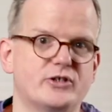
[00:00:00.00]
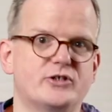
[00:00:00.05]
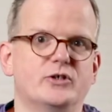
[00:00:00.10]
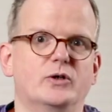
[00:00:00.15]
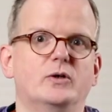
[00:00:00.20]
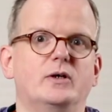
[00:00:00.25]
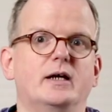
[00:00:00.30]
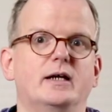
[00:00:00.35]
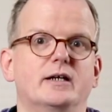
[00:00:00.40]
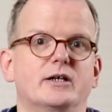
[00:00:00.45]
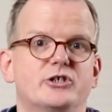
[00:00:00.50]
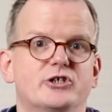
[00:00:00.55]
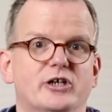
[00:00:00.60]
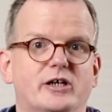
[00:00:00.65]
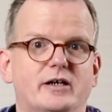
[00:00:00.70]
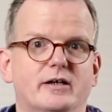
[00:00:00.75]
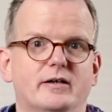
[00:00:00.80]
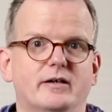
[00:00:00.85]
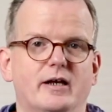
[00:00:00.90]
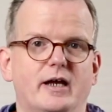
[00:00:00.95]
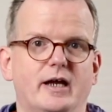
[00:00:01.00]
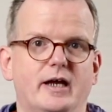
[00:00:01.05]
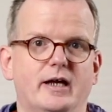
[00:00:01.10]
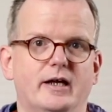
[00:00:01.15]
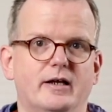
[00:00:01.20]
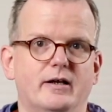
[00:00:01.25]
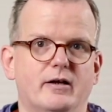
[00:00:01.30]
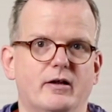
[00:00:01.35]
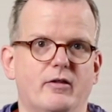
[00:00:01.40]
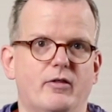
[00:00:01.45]
soaking the chicken
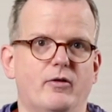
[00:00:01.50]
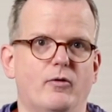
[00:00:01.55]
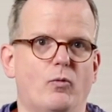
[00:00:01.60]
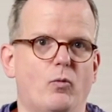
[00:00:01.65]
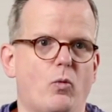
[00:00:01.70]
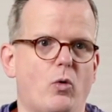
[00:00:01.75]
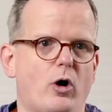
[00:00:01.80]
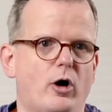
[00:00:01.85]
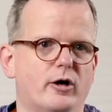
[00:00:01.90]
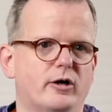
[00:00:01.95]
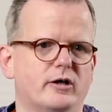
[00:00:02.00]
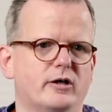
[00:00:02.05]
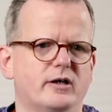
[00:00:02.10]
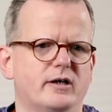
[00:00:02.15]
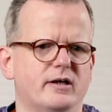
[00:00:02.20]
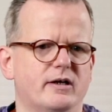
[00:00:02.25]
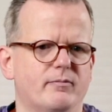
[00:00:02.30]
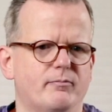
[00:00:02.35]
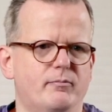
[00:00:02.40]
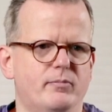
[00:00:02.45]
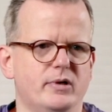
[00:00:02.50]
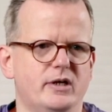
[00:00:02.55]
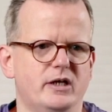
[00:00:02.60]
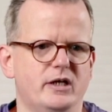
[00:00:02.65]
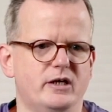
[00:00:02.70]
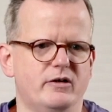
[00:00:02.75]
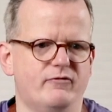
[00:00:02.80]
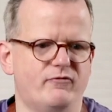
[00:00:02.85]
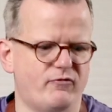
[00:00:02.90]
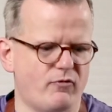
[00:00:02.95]
in the water
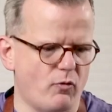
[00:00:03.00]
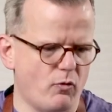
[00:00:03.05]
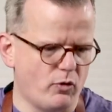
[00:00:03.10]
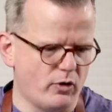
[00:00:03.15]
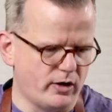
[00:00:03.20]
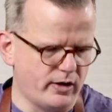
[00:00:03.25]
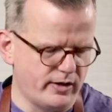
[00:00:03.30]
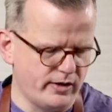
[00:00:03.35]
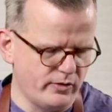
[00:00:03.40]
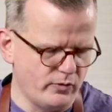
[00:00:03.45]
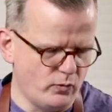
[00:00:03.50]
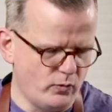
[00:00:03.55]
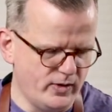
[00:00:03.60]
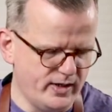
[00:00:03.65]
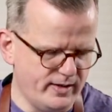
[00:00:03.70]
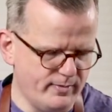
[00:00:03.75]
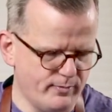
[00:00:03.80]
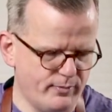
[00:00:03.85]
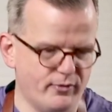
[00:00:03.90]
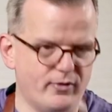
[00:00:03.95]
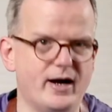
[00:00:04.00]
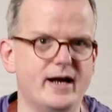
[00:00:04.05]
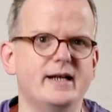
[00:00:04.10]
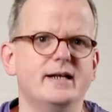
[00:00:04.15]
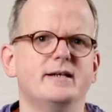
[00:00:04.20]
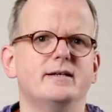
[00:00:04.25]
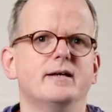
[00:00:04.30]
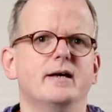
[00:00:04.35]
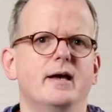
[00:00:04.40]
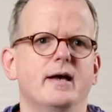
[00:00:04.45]
before we bread
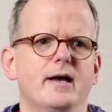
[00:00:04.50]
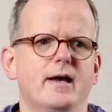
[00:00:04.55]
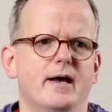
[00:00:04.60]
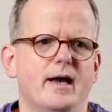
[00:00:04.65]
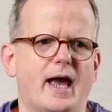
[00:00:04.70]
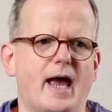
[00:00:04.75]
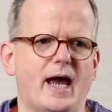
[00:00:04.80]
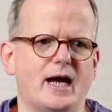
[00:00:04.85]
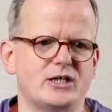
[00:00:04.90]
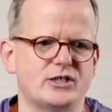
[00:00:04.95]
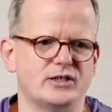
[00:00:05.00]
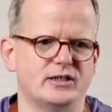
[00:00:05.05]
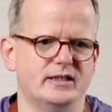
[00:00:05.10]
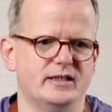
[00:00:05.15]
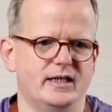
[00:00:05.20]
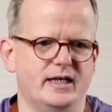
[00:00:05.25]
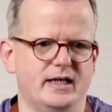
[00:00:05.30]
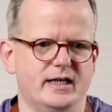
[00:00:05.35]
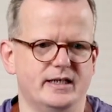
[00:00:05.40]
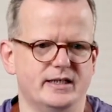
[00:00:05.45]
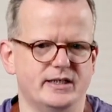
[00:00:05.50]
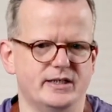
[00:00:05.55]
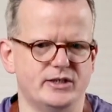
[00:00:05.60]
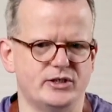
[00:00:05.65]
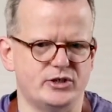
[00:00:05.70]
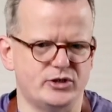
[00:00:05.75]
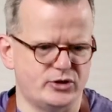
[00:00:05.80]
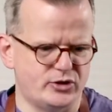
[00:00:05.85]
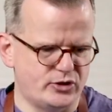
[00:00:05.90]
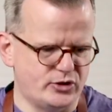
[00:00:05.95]
it actually
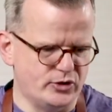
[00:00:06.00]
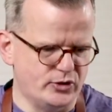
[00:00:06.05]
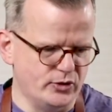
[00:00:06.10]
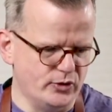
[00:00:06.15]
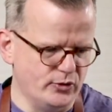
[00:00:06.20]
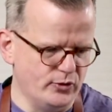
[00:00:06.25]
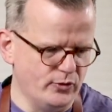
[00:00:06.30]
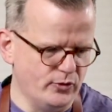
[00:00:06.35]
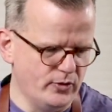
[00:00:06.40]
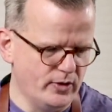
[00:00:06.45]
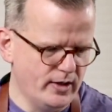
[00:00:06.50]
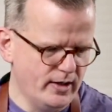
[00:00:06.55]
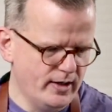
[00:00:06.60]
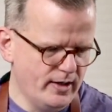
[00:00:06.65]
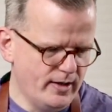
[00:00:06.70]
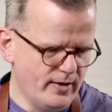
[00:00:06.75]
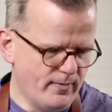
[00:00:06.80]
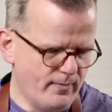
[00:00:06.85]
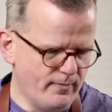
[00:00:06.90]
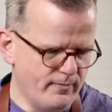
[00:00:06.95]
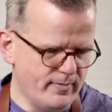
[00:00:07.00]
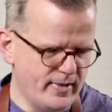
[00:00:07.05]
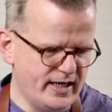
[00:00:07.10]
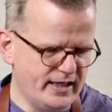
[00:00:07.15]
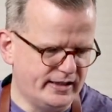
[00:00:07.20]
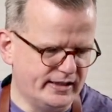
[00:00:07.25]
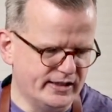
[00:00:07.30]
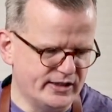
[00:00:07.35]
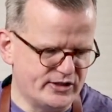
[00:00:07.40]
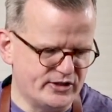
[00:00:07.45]
is to
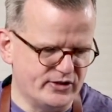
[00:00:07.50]
make it